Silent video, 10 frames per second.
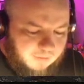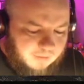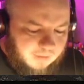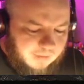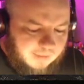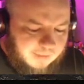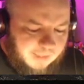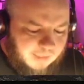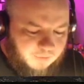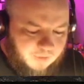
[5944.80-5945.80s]
But this is
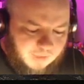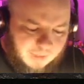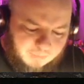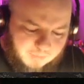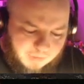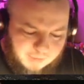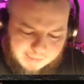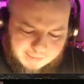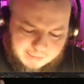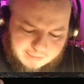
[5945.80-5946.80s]
it. You just keep
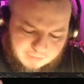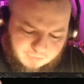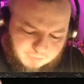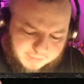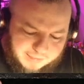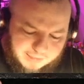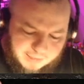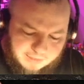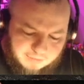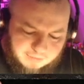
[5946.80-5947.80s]
cleaning. This is a
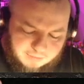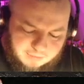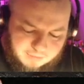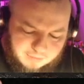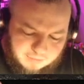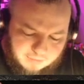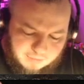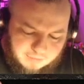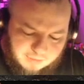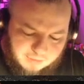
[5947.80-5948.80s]
really
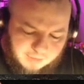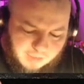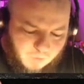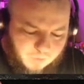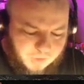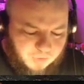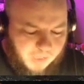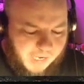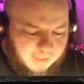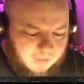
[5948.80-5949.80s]
low
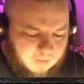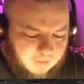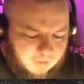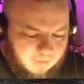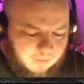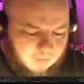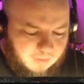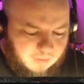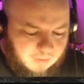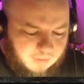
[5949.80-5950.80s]
stress
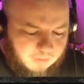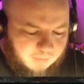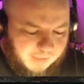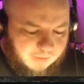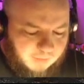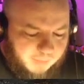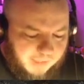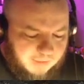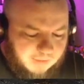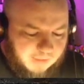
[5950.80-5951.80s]
method of
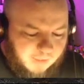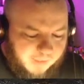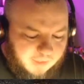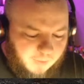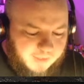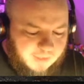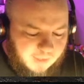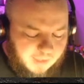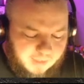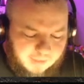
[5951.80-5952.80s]
painting. Now I know there's
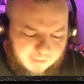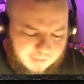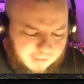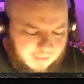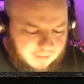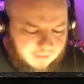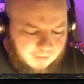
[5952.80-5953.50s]
at least